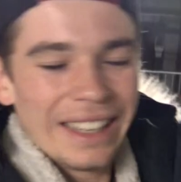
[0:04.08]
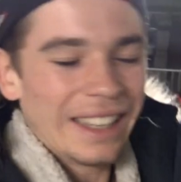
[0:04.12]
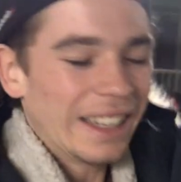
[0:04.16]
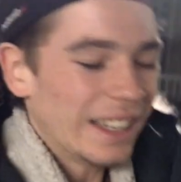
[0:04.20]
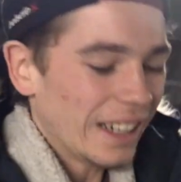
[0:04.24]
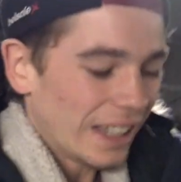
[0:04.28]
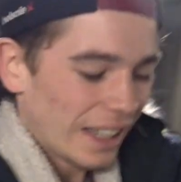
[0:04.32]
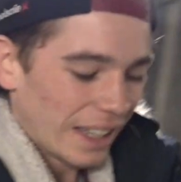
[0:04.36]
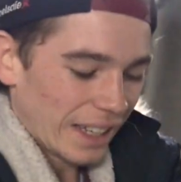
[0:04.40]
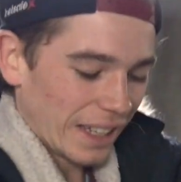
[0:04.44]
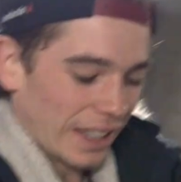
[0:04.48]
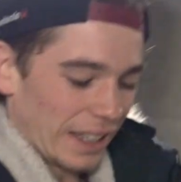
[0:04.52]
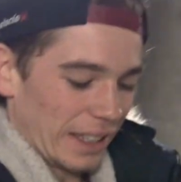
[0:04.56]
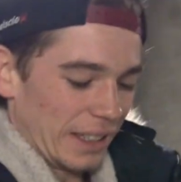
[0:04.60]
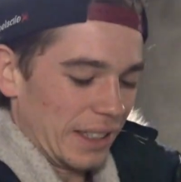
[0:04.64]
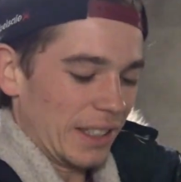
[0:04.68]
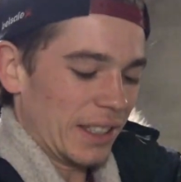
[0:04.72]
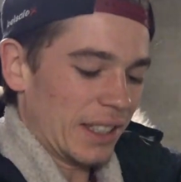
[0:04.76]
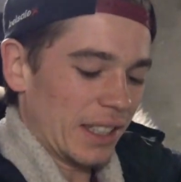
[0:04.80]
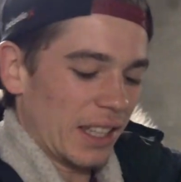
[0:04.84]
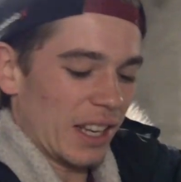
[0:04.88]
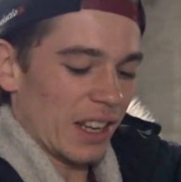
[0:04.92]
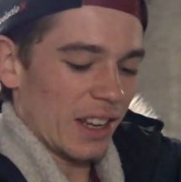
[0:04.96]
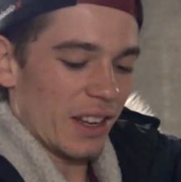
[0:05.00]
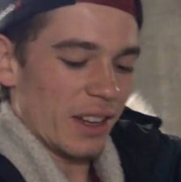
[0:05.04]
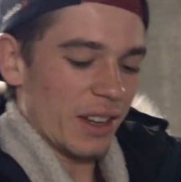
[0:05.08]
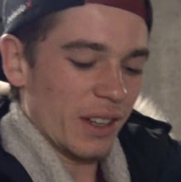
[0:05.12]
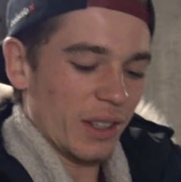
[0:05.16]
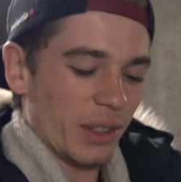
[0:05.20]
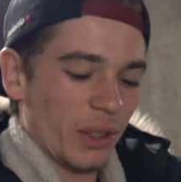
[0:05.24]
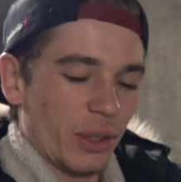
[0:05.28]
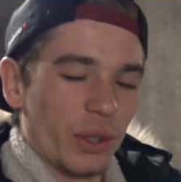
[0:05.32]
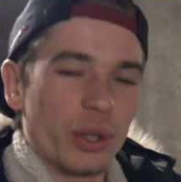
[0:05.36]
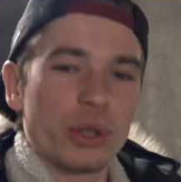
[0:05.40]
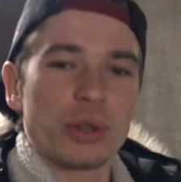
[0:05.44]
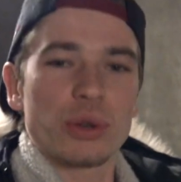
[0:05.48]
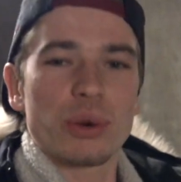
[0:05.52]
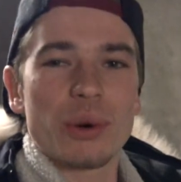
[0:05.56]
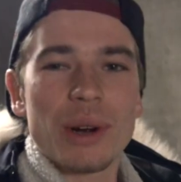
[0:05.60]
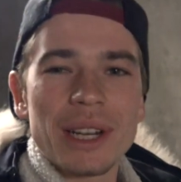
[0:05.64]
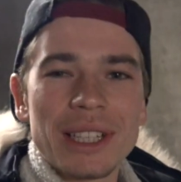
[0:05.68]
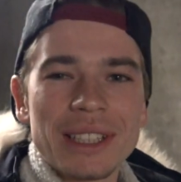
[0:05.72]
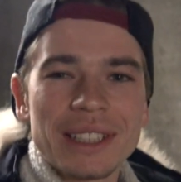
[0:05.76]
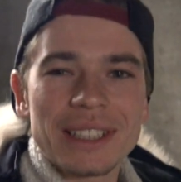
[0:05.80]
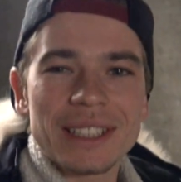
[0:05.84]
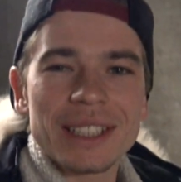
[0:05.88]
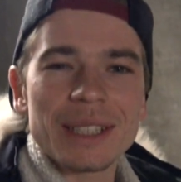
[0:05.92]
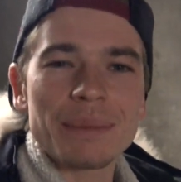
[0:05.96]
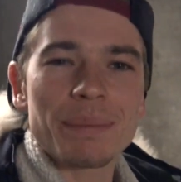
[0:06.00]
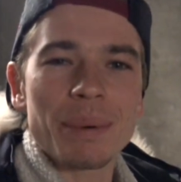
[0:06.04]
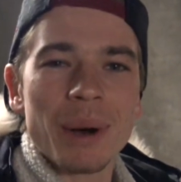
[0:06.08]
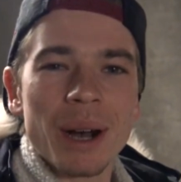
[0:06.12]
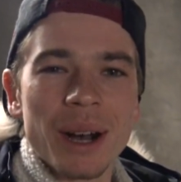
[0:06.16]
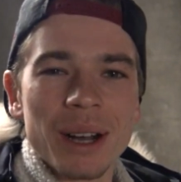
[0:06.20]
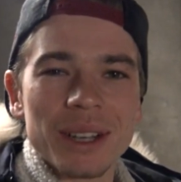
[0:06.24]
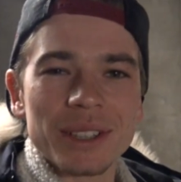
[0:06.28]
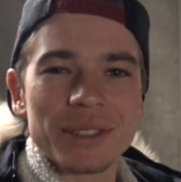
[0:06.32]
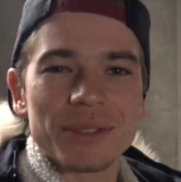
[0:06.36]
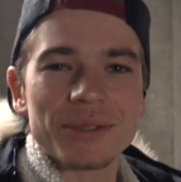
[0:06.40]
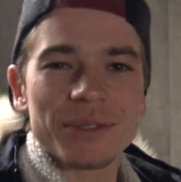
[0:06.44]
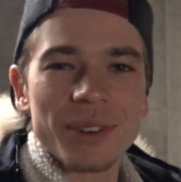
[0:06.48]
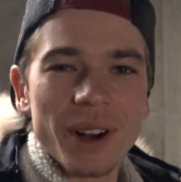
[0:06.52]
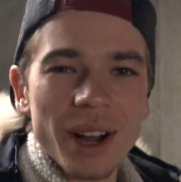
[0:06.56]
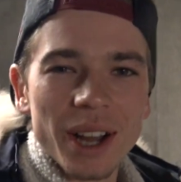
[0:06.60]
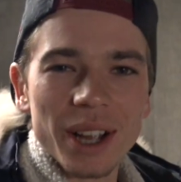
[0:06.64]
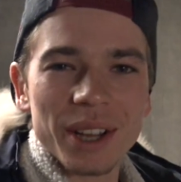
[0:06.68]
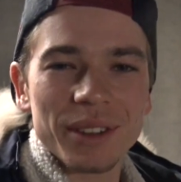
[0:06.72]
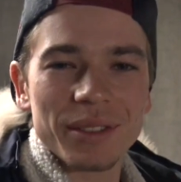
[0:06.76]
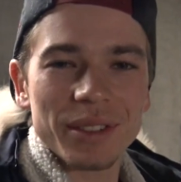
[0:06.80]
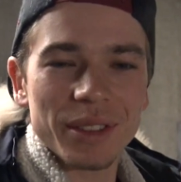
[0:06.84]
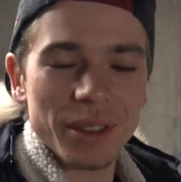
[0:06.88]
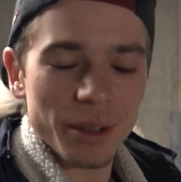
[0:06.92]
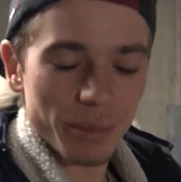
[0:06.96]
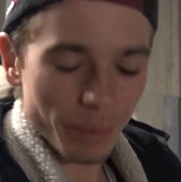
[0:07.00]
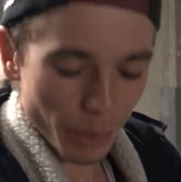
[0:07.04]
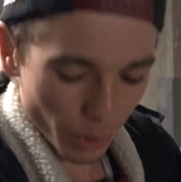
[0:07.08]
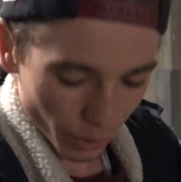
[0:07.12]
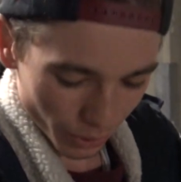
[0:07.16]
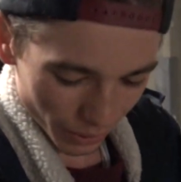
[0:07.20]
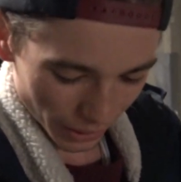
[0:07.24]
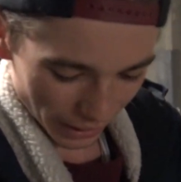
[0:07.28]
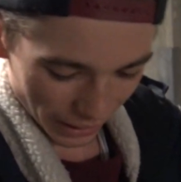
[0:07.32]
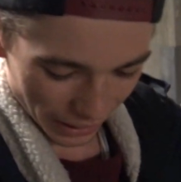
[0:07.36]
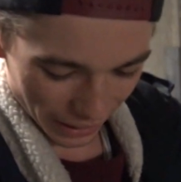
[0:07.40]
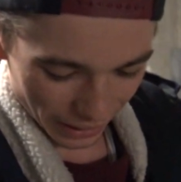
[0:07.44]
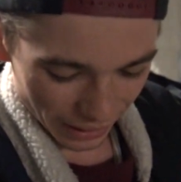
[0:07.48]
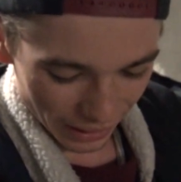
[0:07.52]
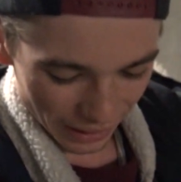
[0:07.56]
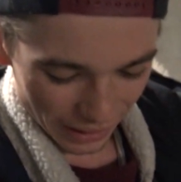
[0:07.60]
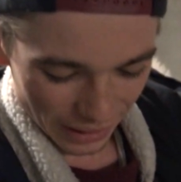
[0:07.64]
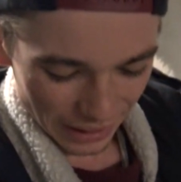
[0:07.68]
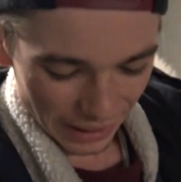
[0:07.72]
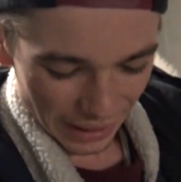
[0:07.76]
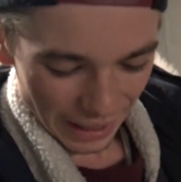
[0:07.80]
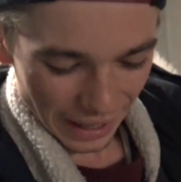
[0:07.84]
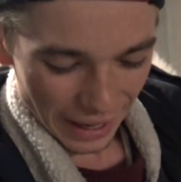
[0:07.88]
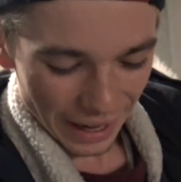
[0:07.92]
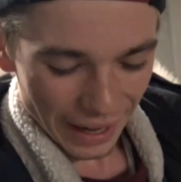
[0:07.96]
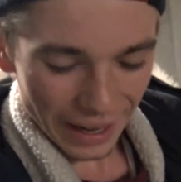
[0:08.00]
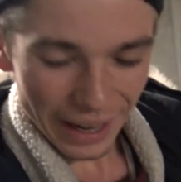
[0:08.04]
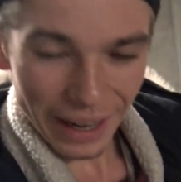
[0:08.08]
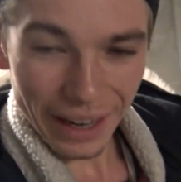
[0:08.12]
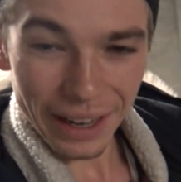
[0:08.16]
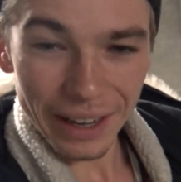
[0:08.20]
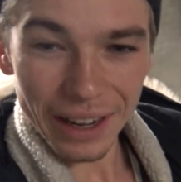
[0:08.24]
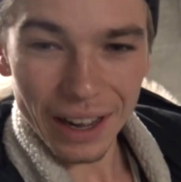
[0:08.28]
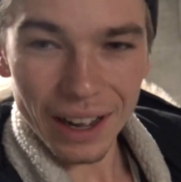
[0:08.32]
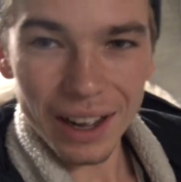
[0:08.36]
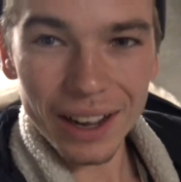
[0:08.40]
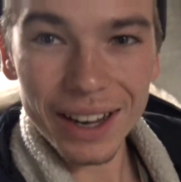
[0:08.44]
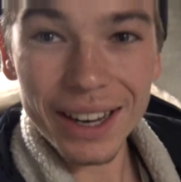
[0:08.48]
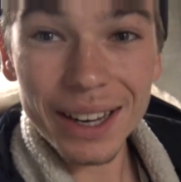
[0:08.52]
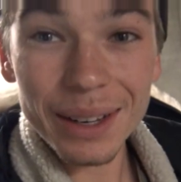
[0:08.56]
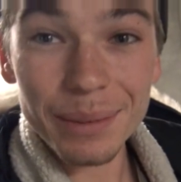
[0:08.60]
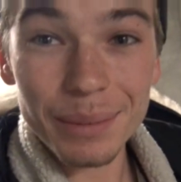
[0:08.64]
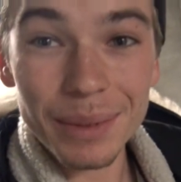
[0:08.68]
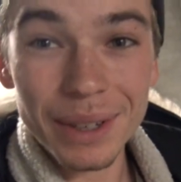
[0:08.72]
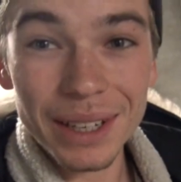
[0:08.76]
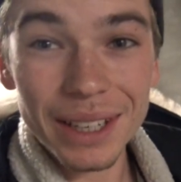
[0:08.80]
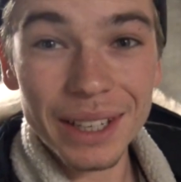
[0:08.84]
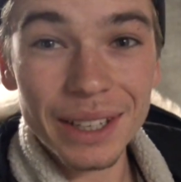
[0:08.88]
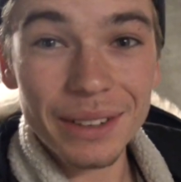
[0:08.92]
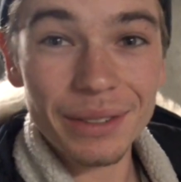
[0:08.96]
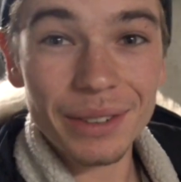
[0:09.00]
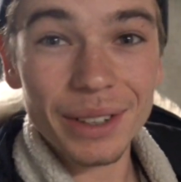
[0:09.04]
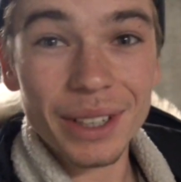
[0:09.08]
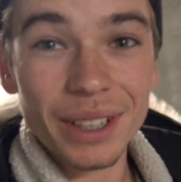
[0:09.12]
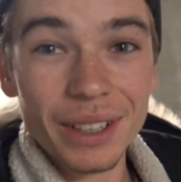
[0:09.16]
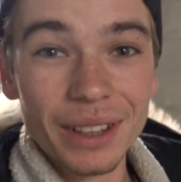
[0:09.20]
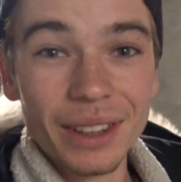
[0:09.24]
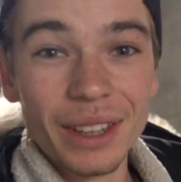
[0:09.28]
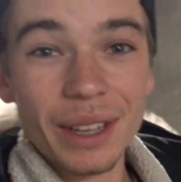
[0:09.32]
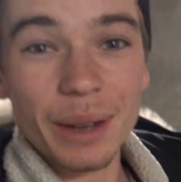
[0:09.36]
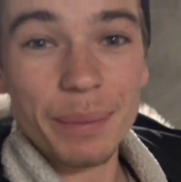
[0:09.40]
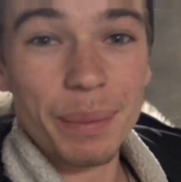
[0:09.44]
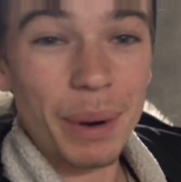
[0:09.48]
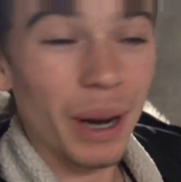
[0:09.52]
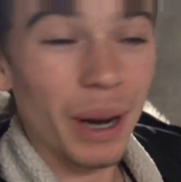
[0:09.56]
It is 20 past 5 in the morning and I am leaving the